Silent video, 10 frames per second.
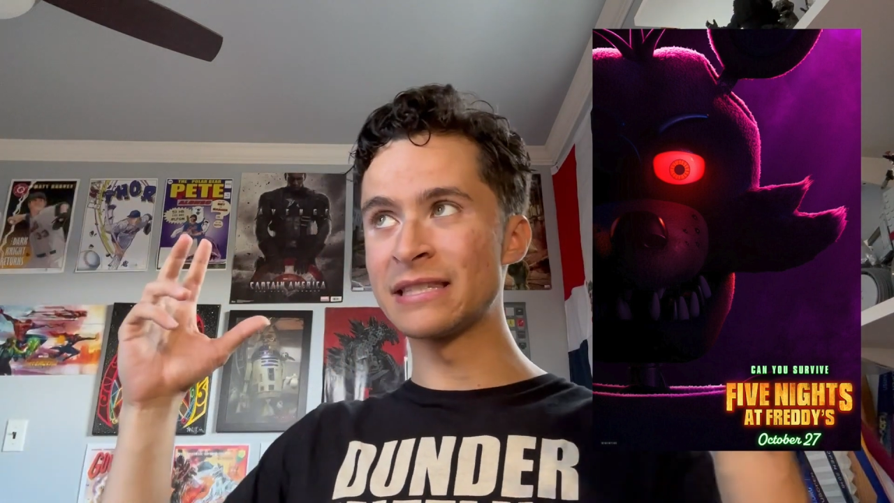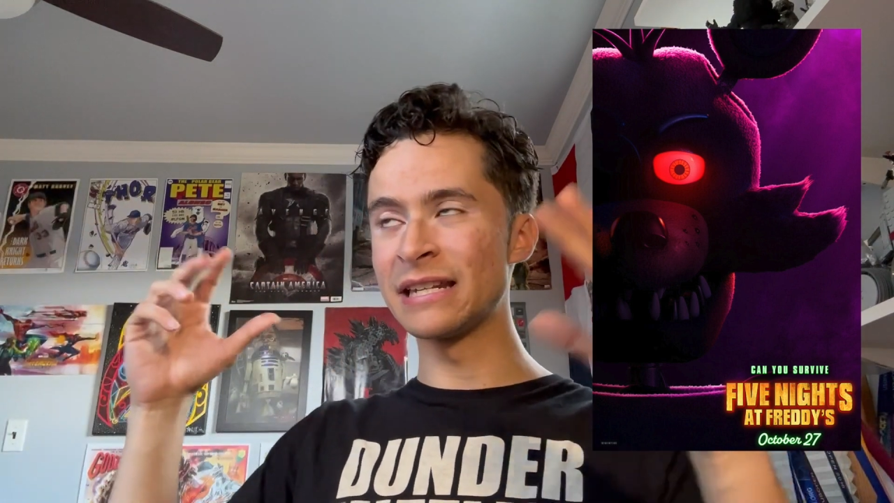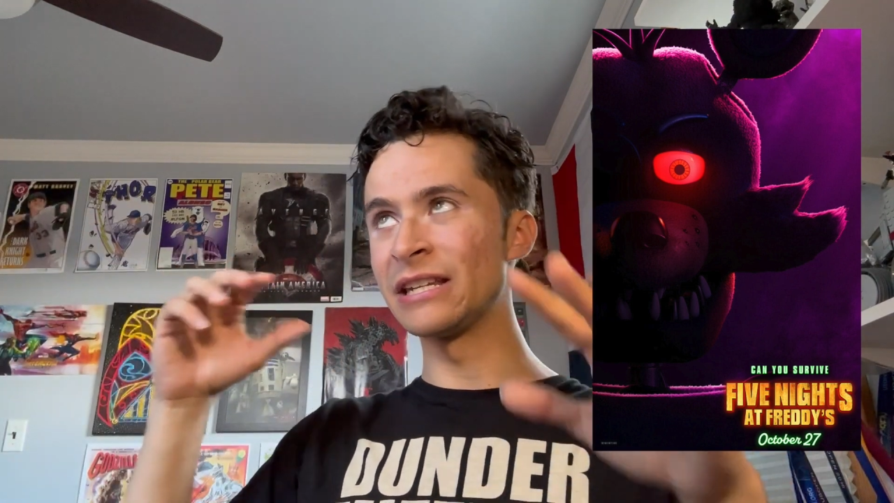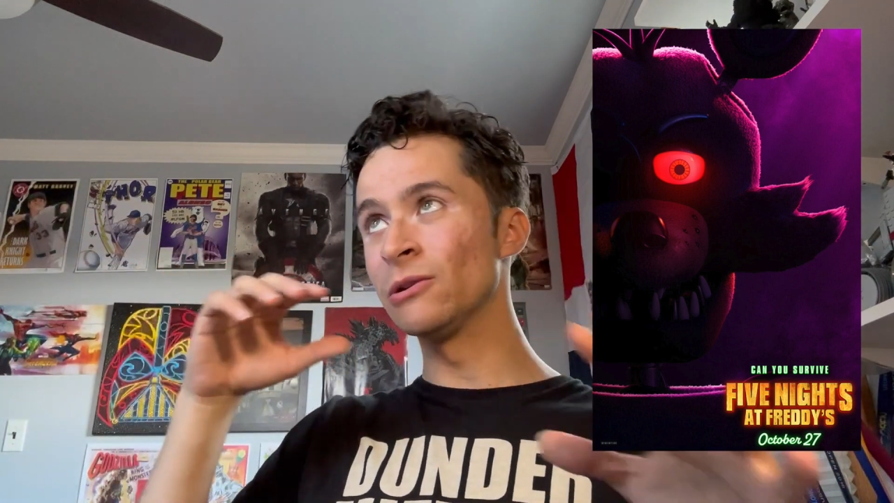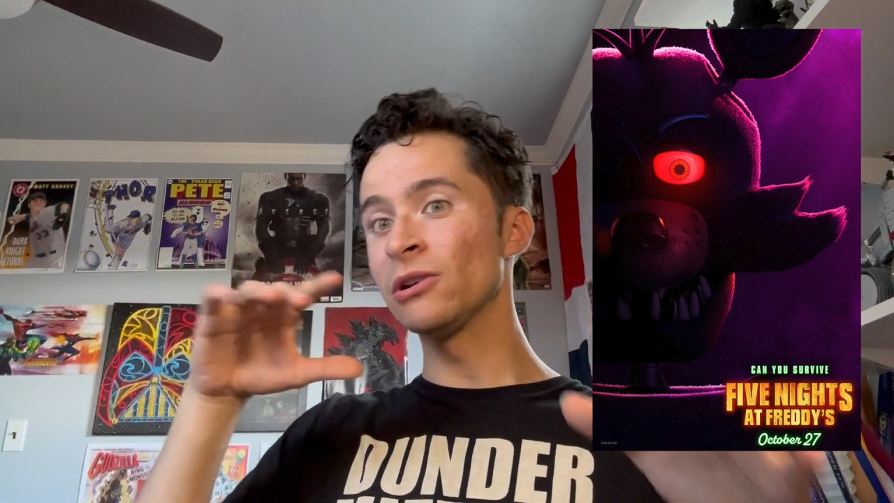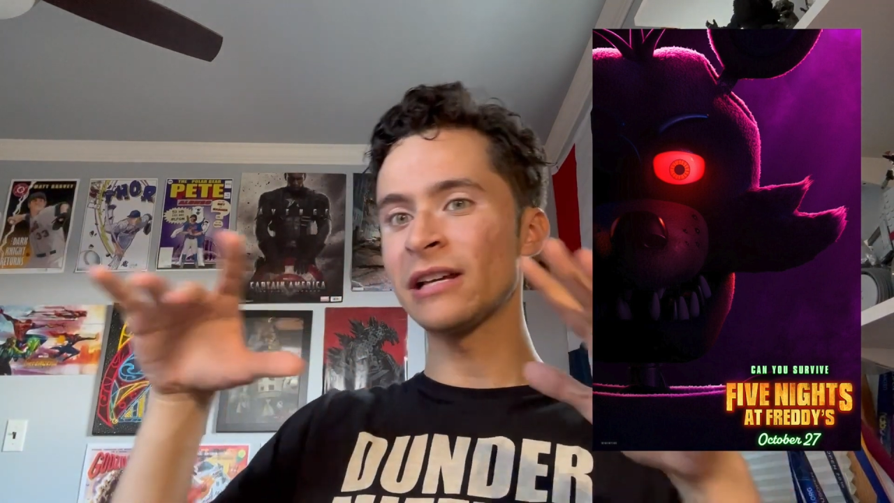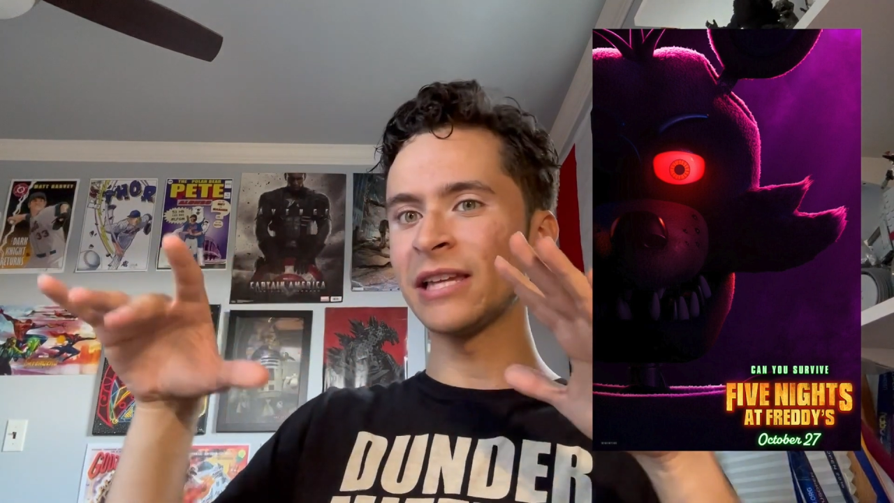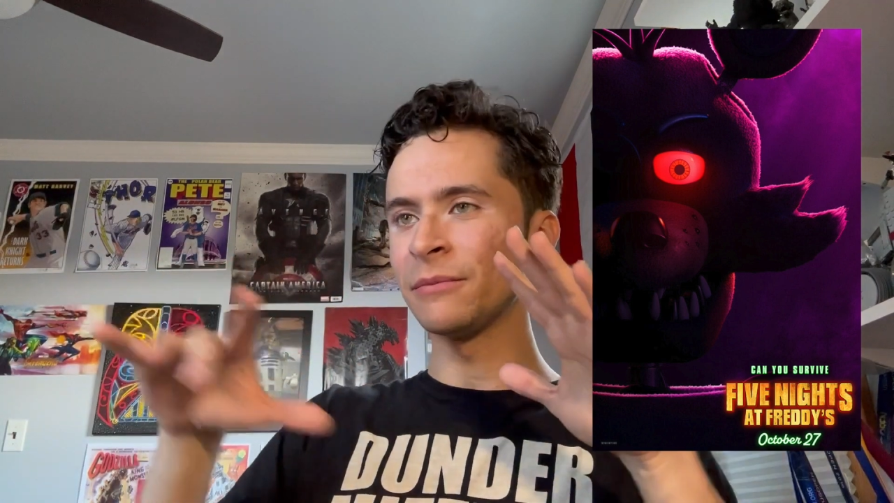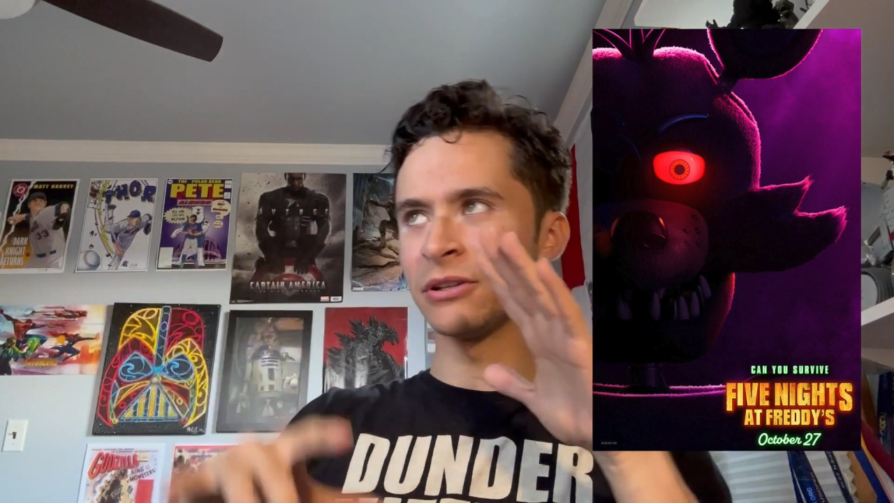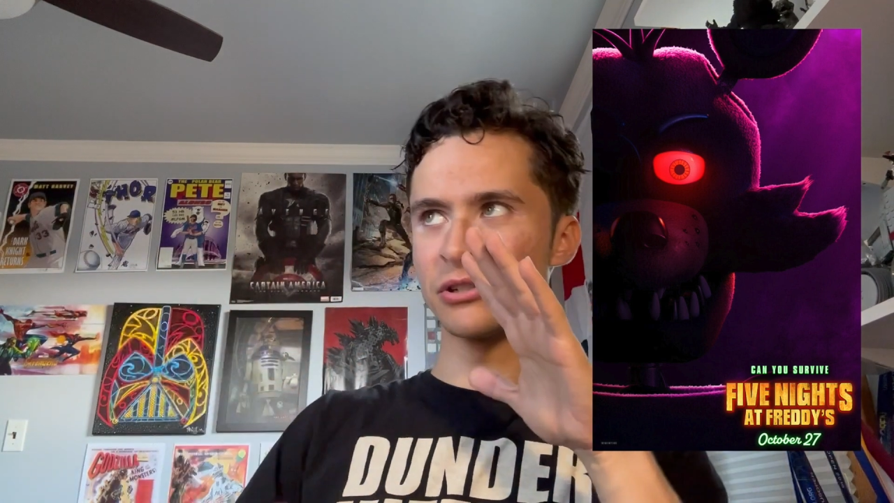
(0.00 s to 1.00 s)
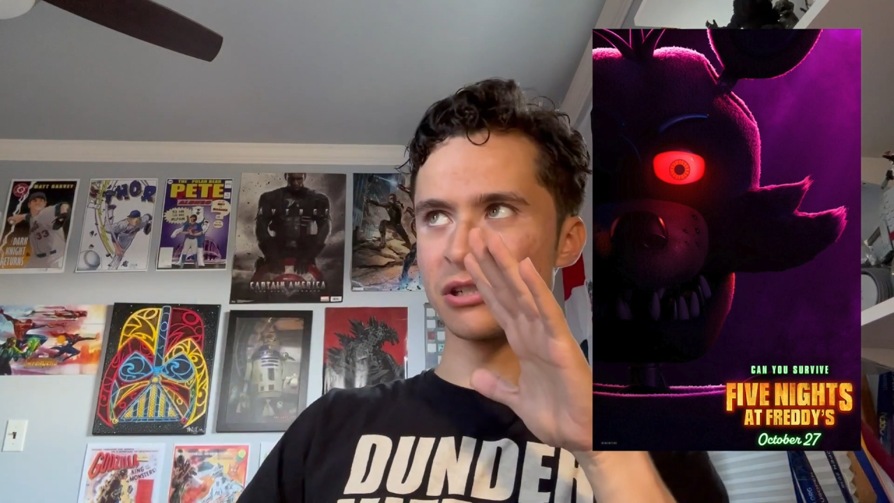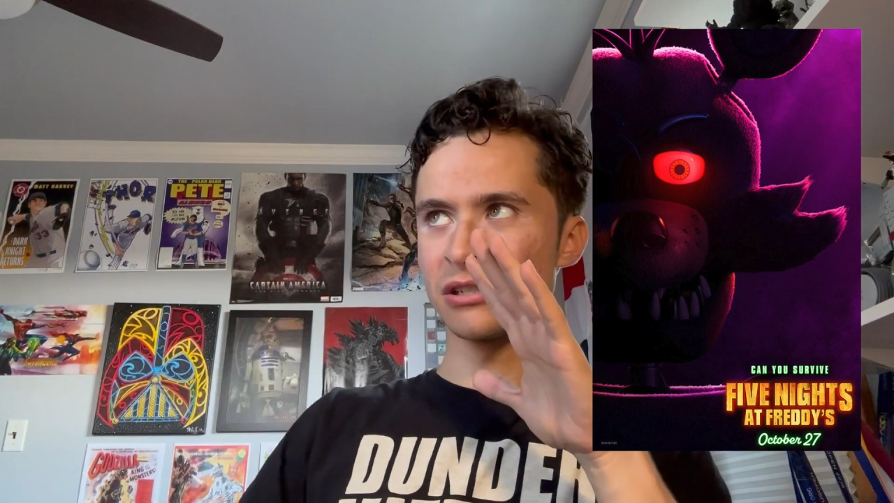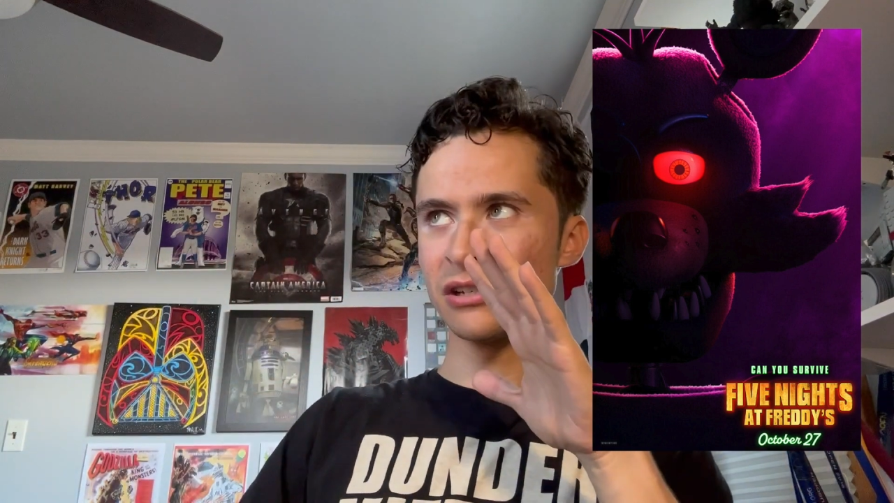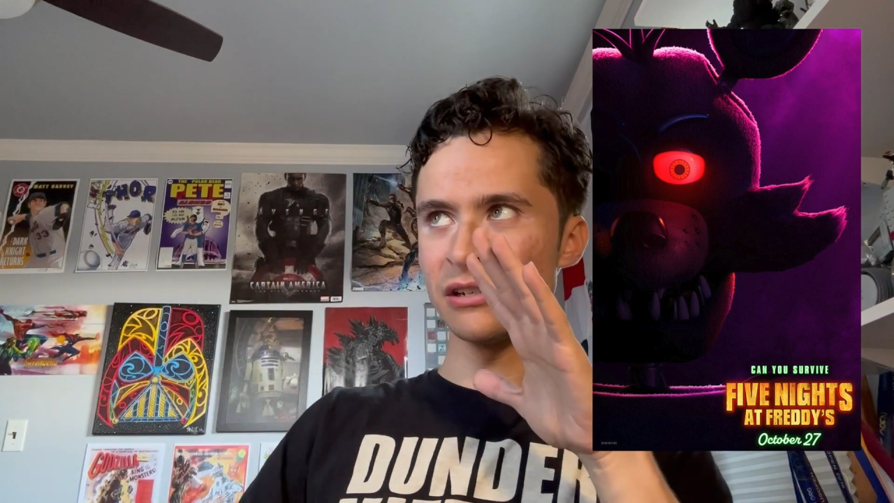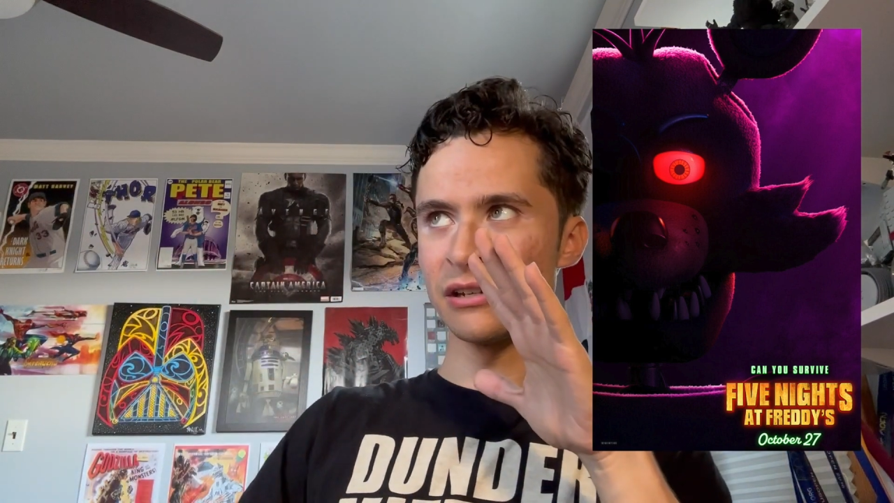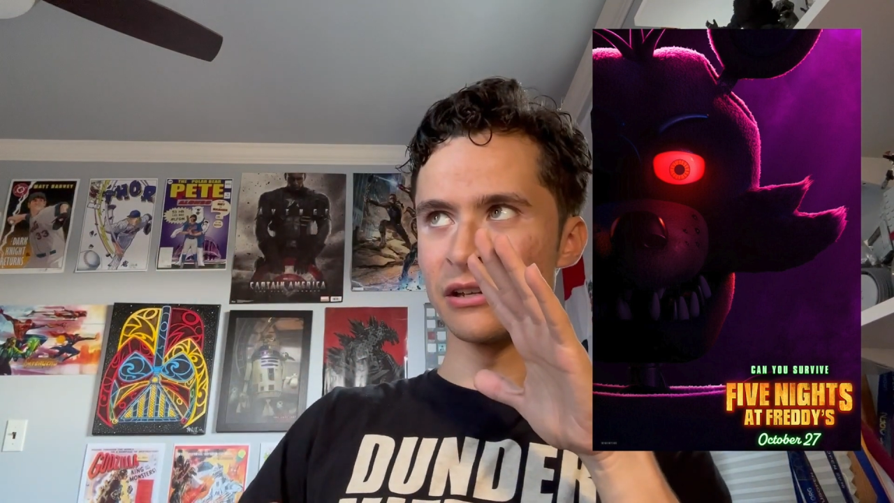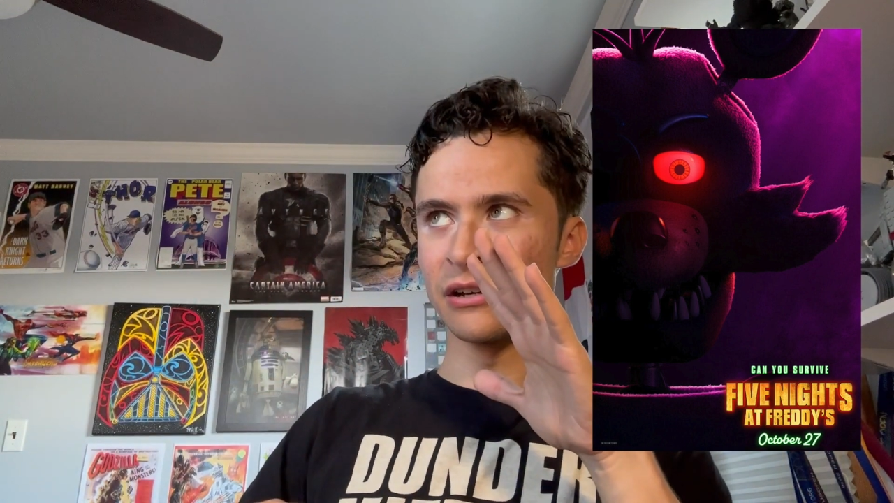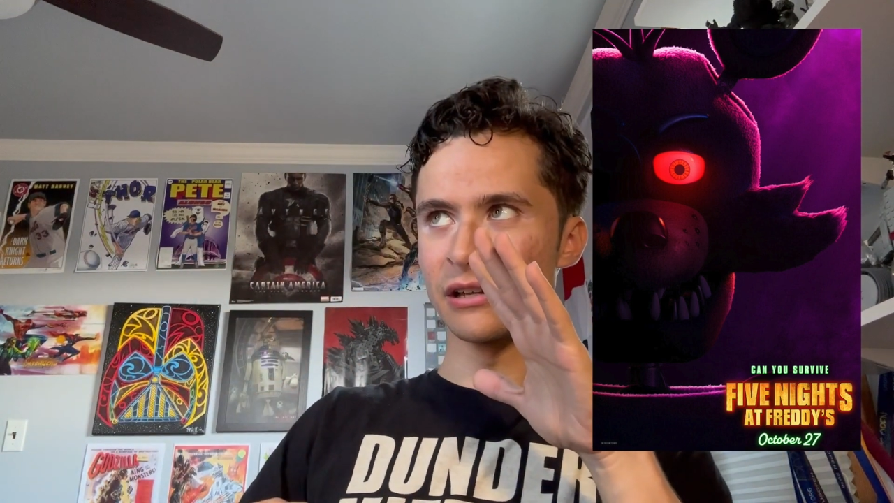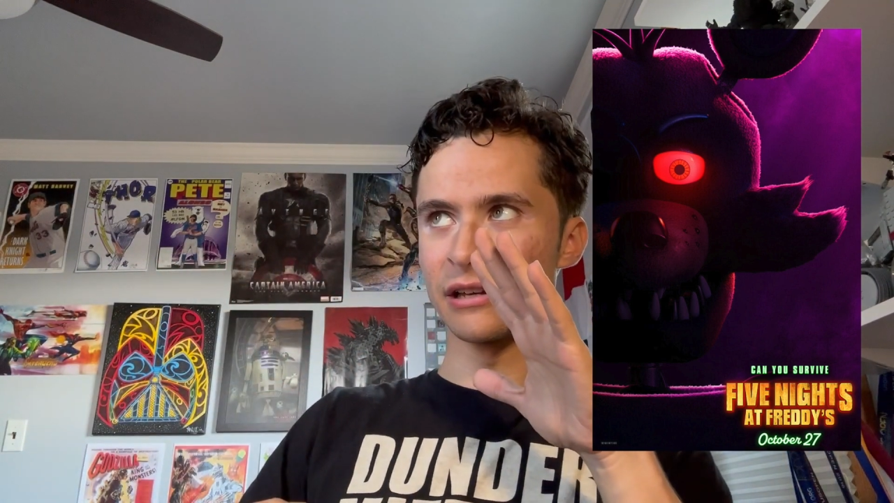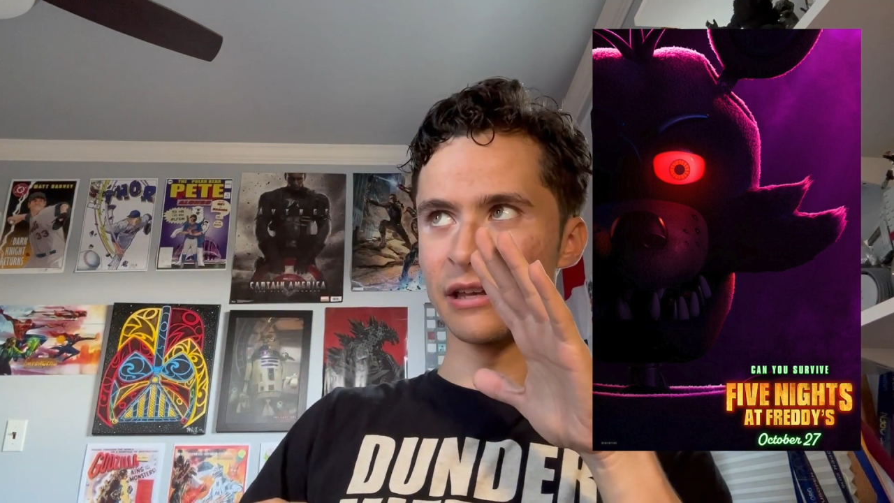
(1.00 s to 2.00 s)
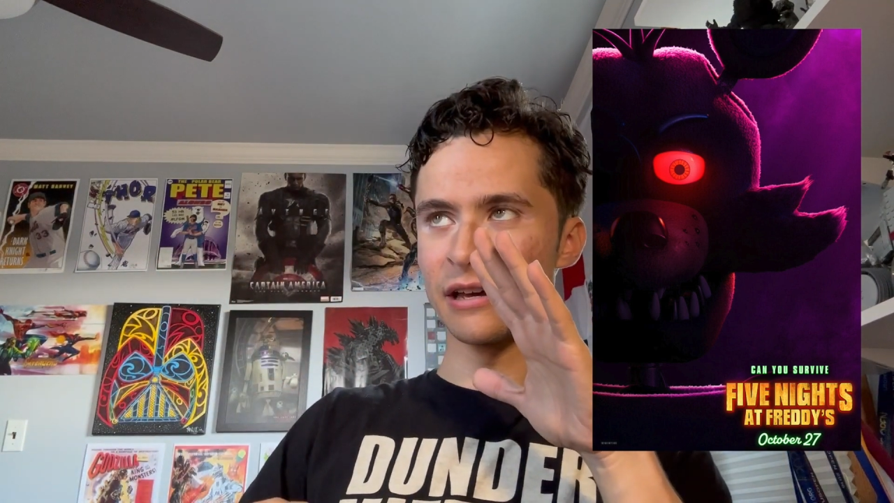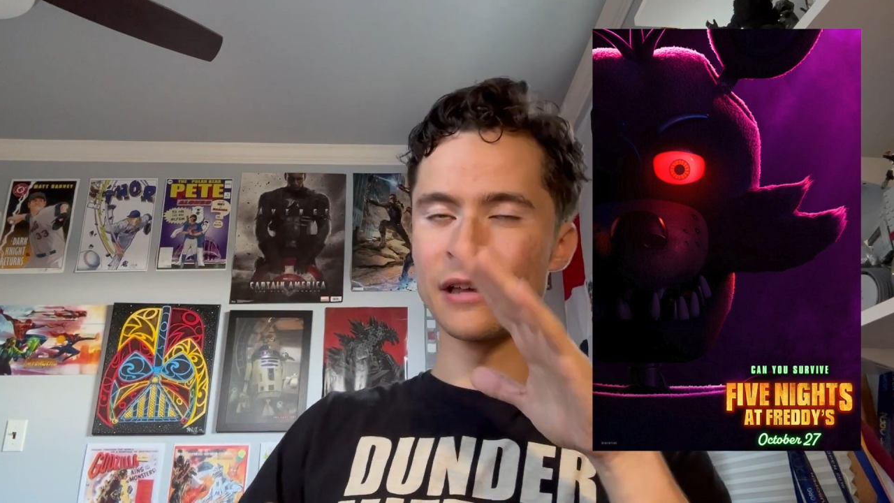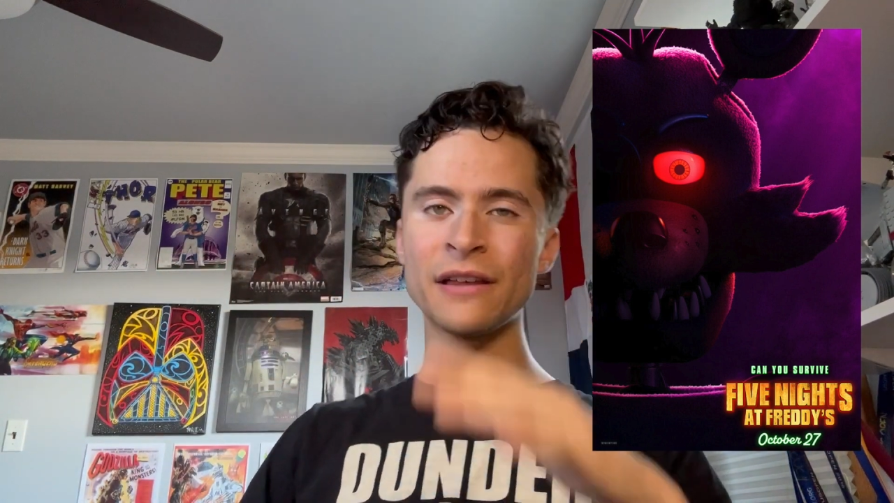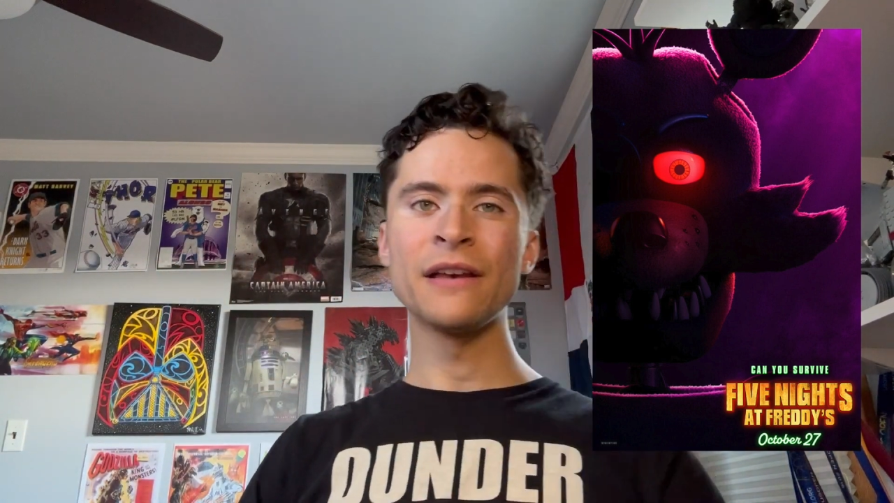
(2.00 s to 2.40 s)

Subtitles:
and then you look at them, and they're just standing there like that.